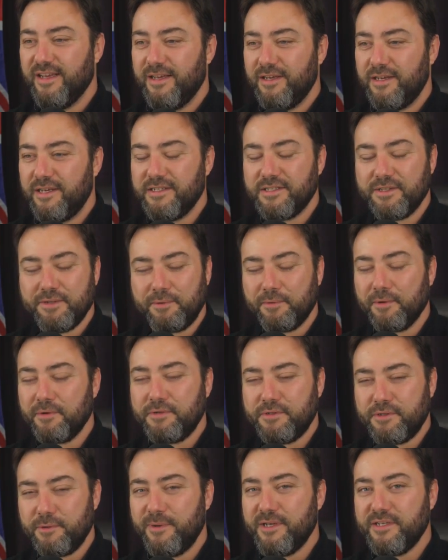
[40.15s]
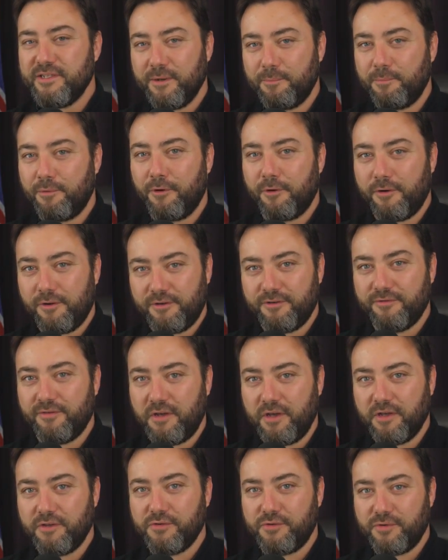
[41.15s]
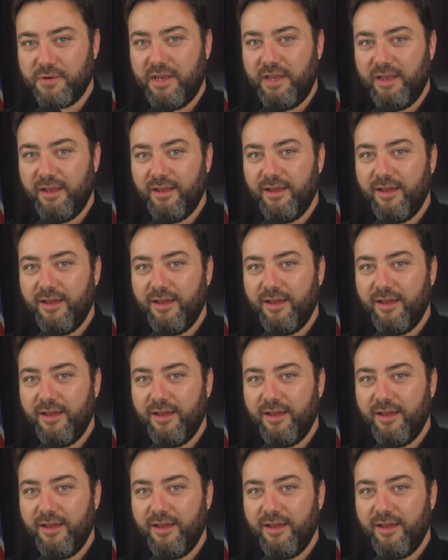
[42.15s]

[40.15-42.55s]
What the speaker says: is the gross domestic product of a country.